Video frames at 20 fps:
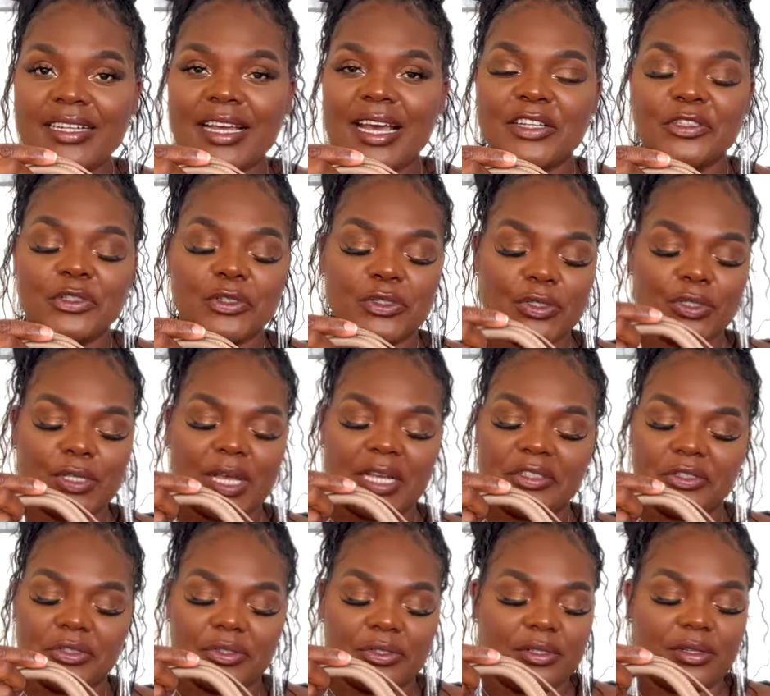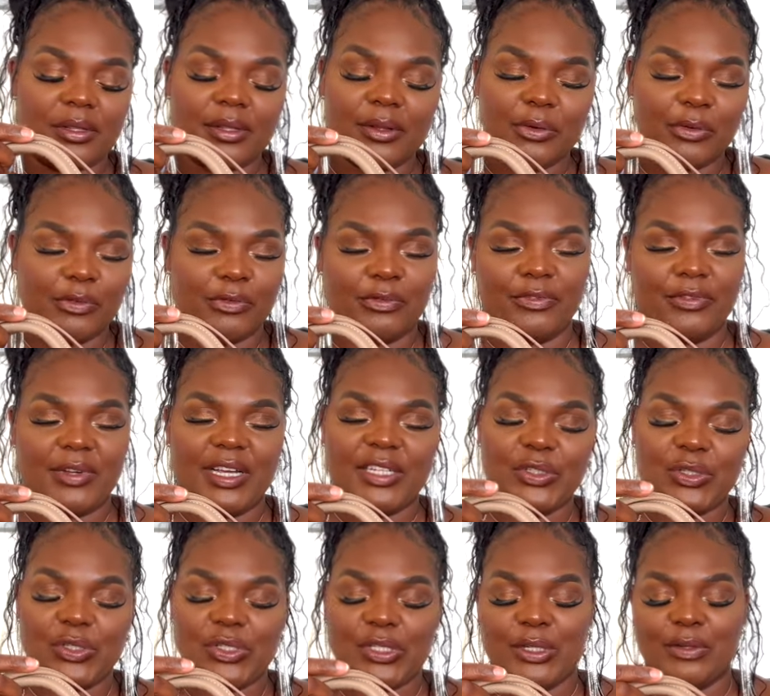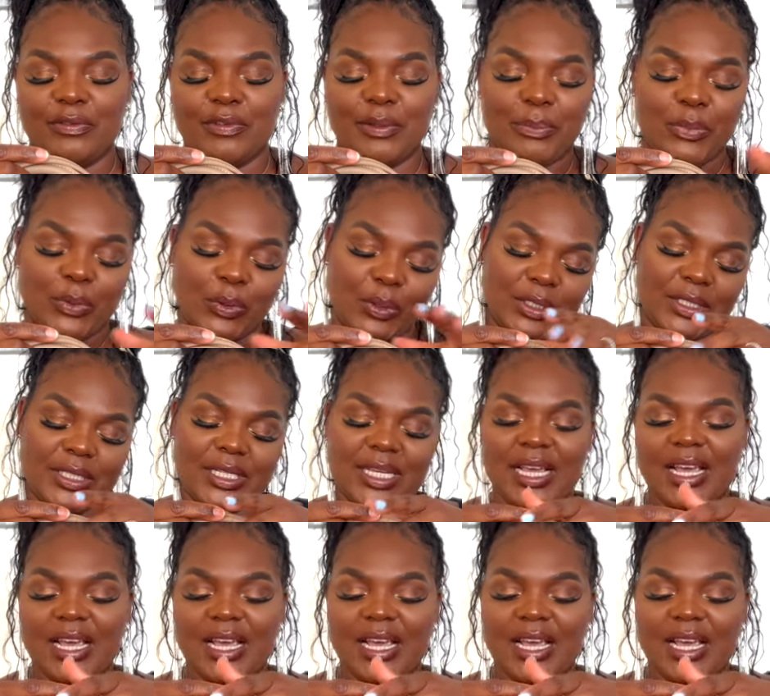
I just love the purse.